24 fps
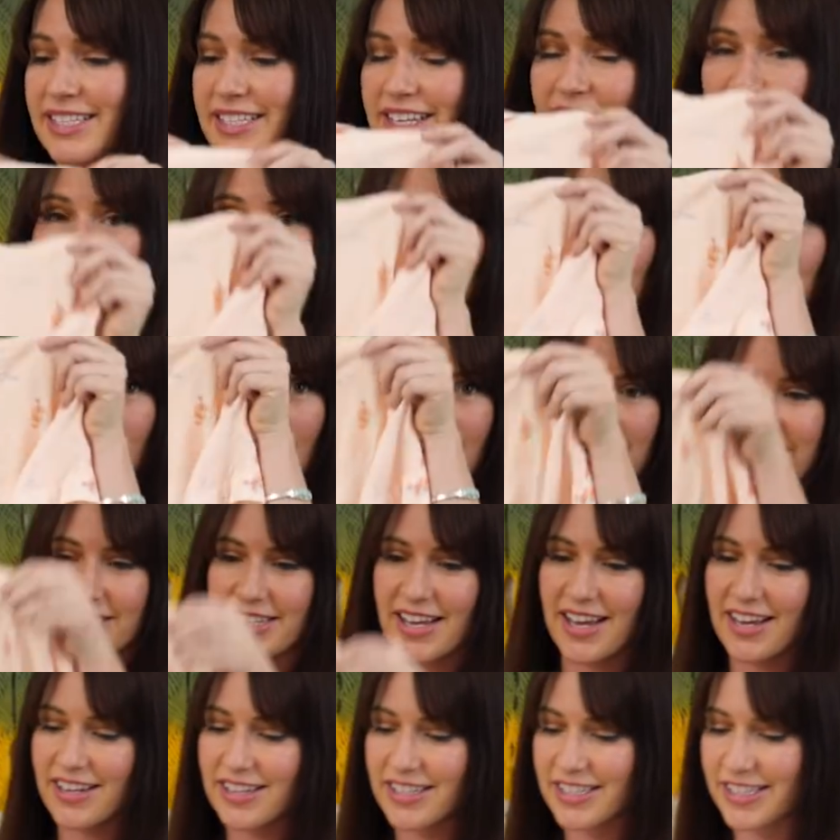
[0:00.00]
same
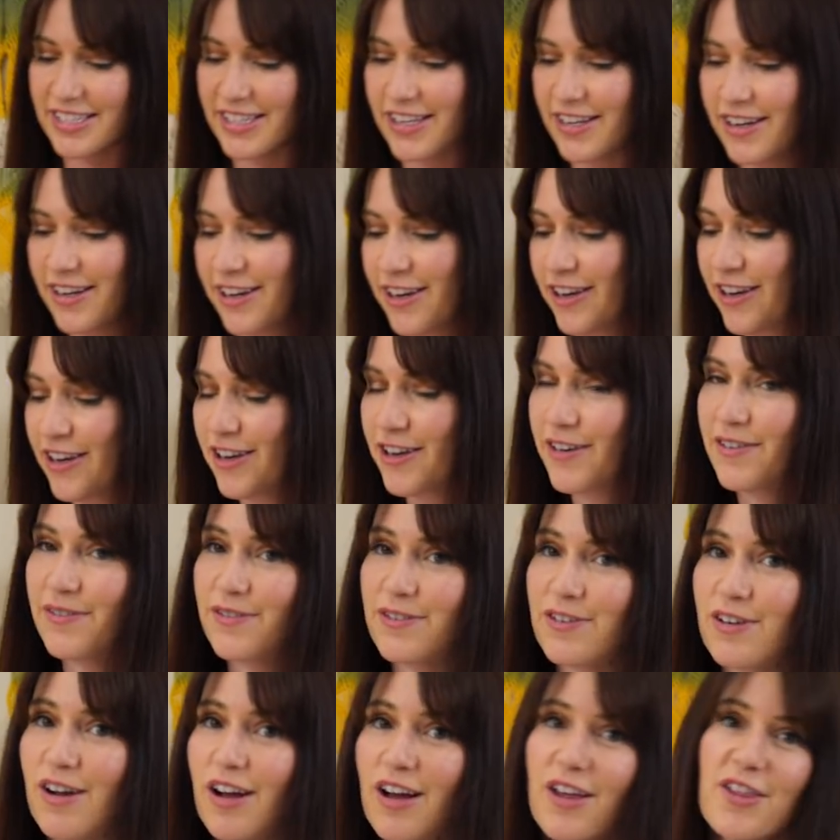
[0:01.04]
process
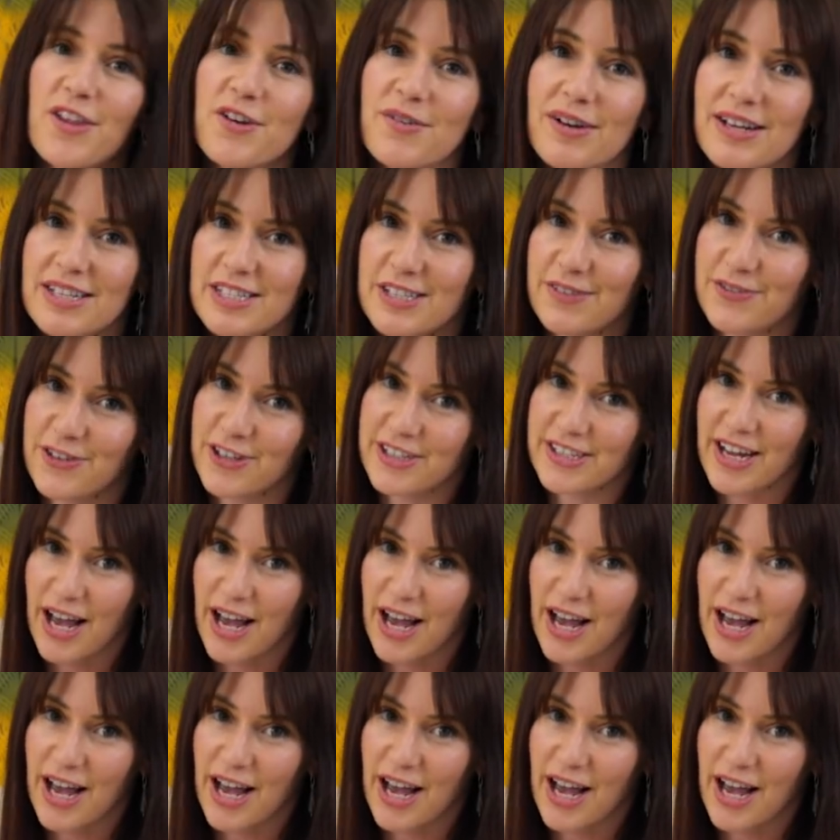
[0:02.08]
for all the rest of your